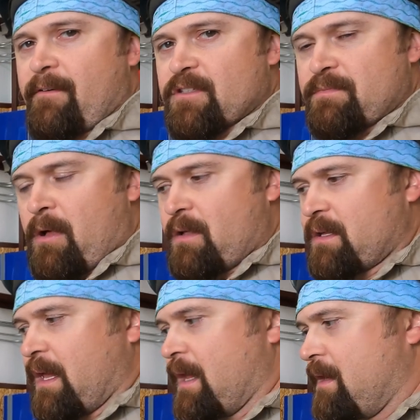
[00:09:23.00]
a small
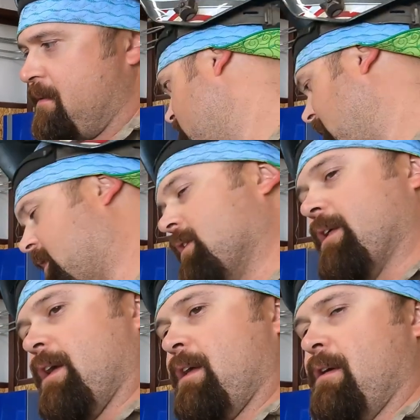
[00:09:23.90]
can.
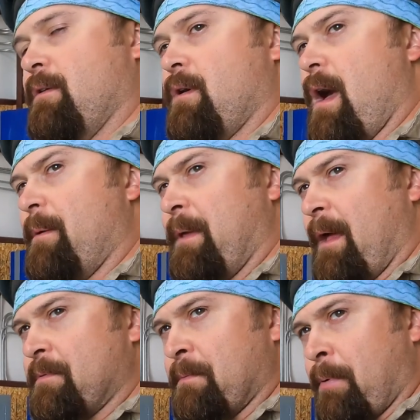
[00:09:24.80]
Luckily, I'll be
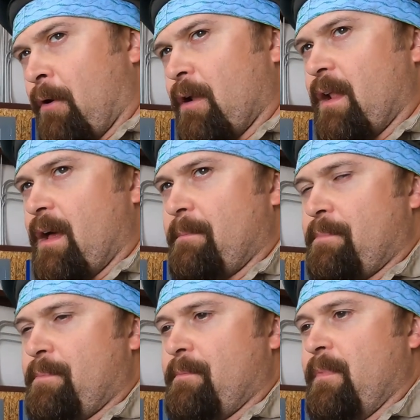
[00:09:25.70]
able to burn it
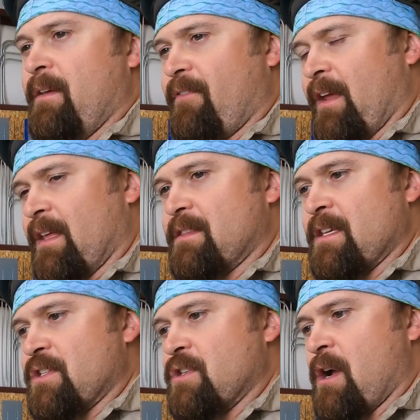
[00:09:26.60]
up if I get
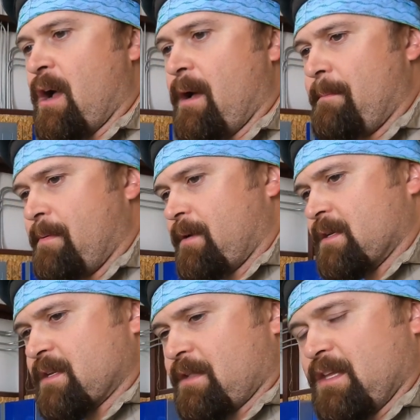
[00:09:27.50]
this job
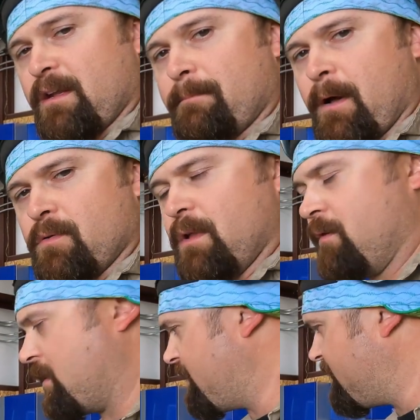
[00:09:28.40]
because I'll need a boatload of